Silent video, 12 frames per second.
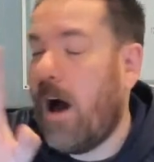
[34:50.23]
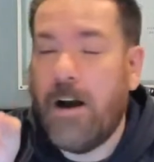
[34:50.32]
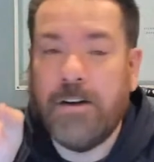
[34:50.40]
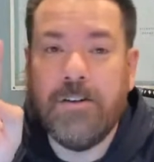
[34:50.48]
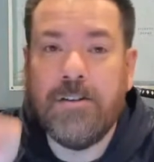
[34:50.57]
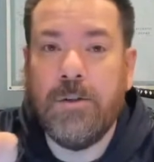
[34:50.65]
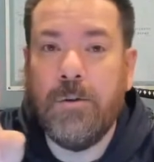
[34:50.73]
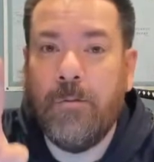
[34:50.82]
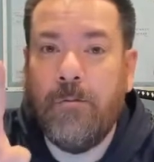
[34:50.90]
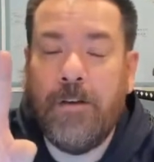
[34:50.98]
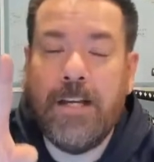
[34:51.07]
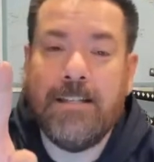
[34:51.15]
on your
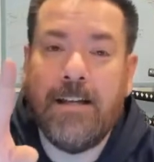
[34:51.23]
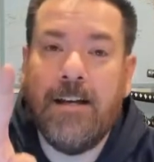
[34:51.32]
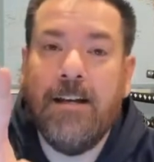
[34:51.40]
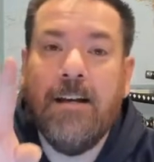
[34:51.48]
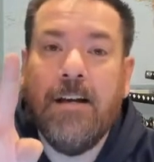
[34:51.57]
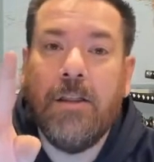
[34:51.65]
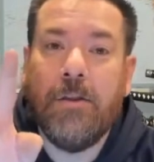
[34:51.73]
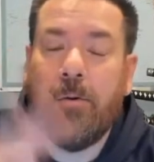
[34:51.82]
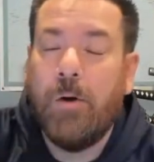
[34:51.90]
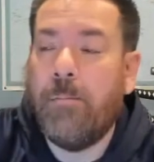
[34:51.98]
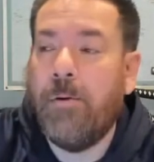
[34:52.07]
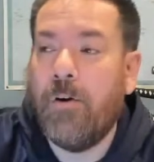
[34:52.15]
student visa
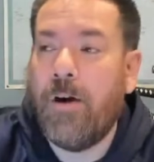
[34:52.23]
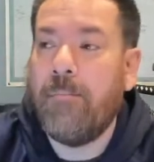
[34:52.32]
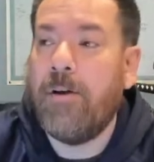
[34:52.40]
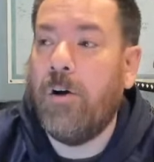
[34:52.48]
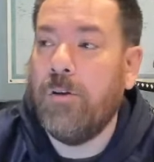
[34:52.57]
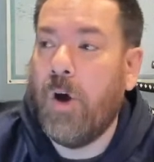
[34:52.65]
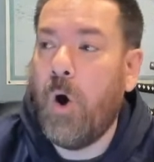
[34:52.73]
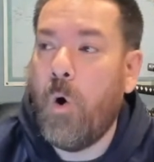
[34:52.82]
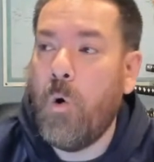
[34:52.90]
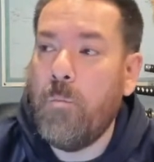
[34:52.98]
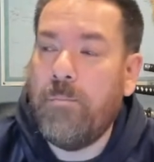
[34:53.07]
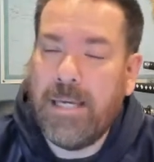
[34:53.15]
through a program called
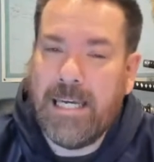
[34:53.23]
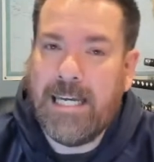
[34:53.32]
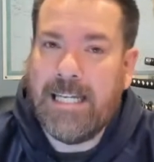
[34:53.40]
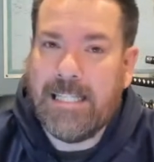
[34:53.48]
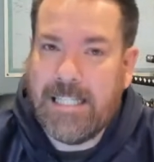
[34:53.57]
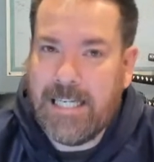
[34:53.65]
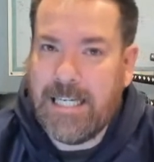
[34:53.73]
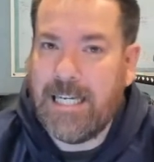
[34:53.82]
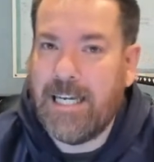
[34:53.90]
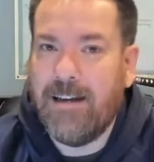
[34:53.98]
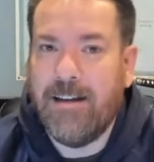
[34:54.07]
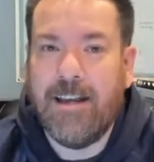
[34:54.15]

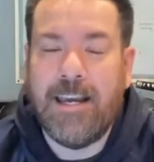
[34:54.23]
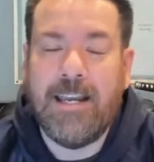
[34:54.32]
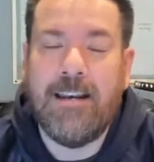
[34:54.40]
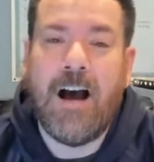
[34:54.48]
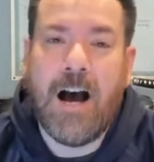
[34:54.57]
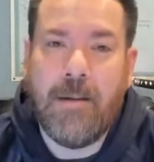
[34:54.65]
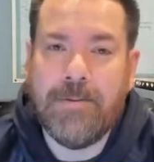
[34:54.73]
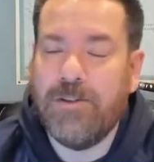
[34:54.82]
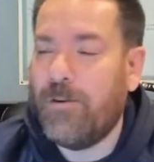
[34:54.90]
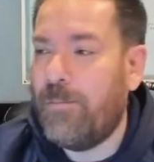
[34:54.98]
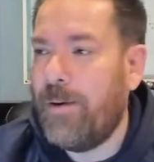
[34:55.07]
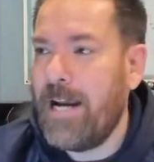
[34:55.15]
OPT. again,
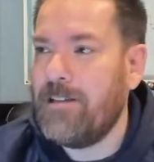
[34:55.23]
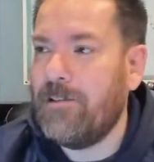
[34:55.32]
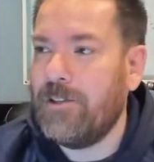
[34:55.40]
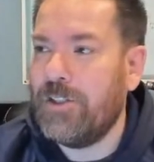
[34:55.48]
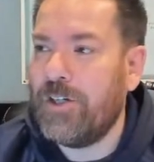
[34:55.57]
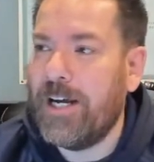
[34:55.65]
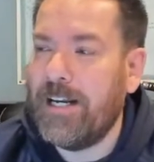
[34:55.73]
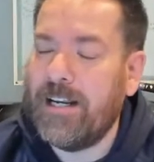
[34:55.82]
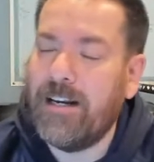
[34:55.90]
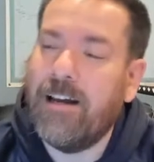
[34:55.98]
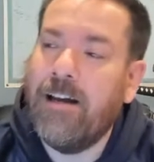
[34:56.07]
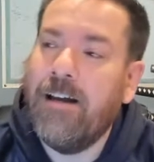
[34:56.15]
optional practical
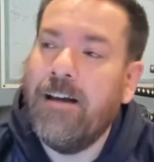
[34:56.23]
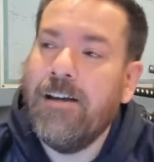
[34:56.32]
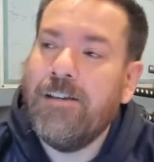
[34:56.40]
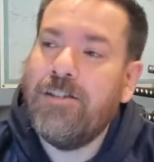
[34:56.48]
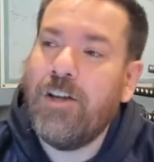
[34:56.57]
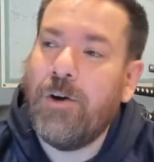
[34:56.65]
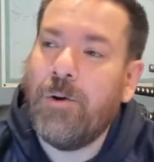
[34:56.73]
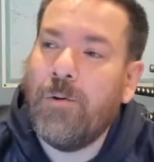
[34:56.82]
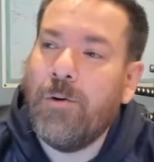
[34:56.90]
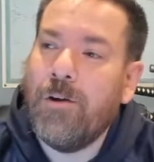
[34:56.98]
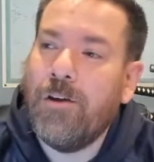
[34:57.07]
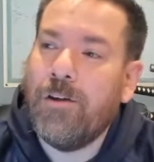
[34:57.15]
training.
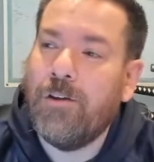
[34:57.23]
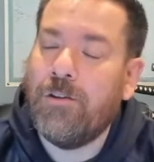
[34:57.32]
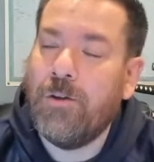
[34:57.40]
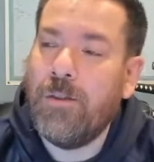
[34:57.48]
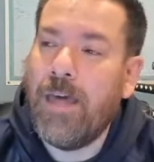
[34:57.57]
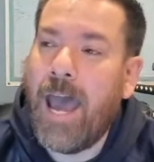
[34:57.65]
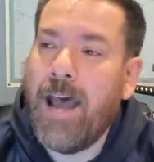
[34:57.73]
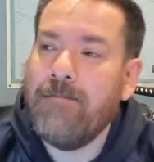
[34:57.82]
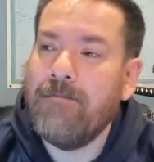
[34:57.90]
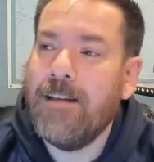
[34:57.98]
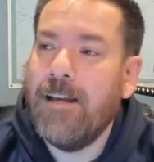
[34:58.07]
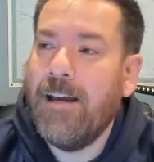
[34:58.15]
So you do
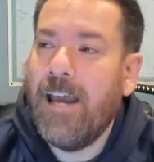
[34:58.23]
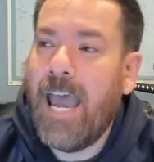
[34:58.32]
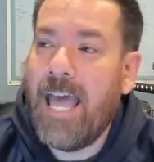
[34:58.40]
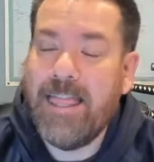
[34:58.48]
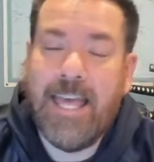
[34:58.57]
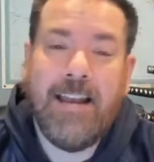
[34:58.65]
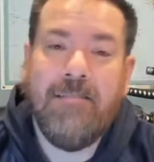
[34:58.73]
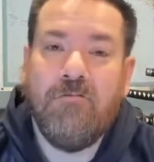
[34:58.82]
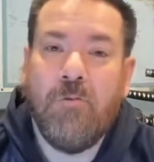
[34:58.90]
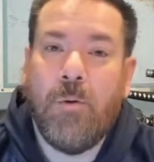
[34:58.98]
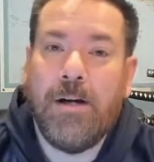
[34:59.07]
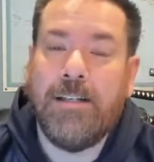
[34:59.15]
that, and
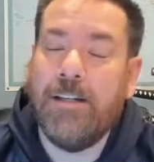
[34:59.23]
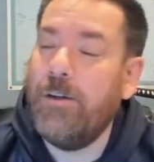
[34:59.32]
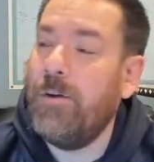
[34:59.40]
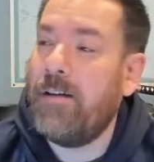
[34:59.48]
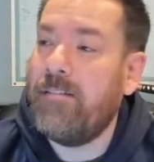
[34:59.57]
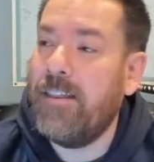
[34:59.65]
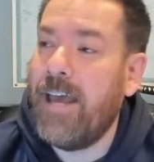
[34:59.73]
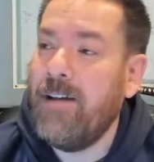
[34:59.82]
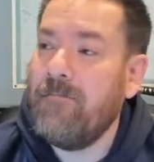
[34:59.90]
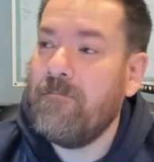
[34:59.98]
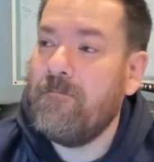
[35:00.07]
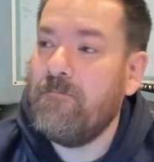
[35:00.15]
then what do you do after
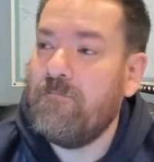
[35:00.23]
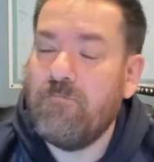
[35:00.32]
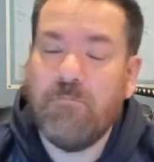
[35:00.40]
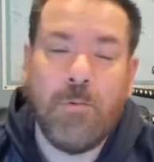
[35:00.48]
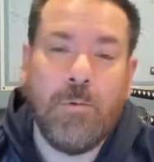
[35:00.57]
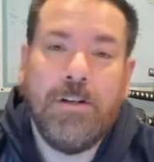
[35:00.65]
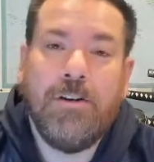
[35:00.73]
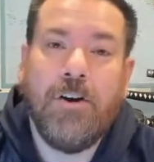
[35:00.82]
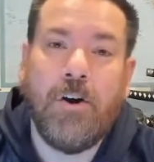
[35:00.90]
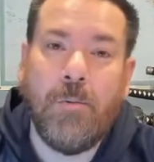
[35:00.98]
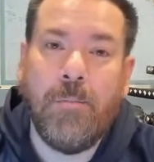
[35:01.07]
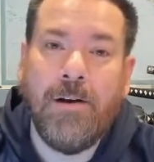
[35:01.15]
that? Return
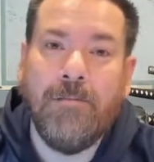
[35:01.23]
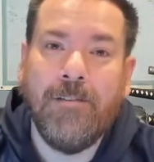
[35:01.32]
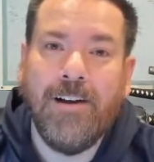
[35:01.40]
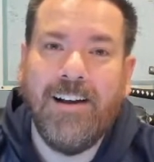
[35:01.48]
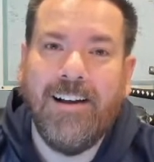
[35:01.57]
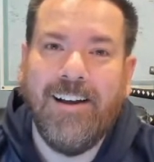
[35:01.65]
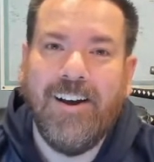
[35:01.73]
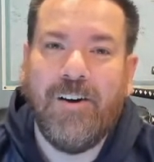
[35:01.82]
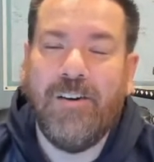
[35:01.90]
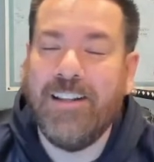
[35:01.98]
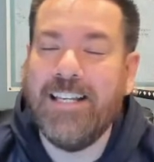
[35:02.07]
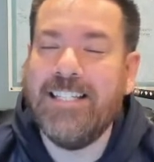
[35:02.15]
home,
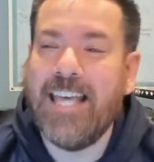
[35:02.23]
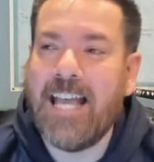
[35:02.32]
or at least